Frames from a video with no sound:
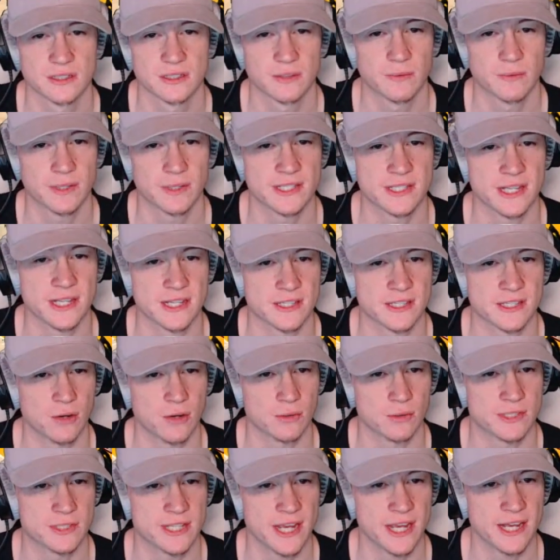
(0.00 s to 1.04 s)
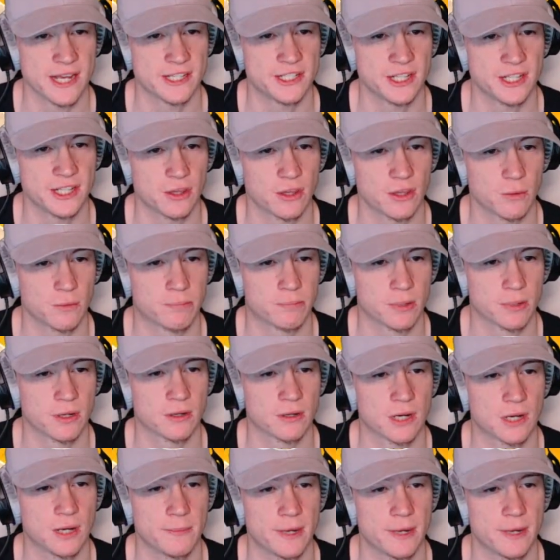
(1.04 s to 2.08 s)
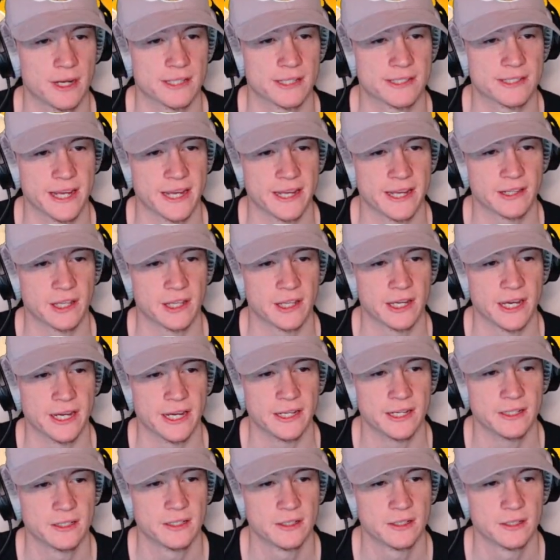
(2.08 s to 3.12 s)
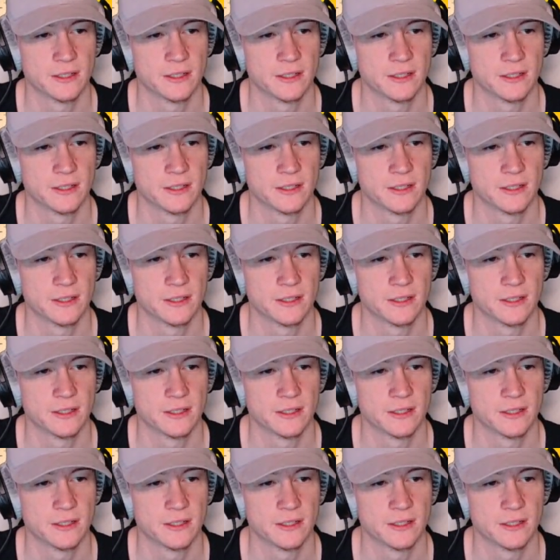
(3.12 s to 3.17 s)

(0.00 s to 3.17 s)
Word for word: What is this? Oh, THT on the... Bro, come on, Talen.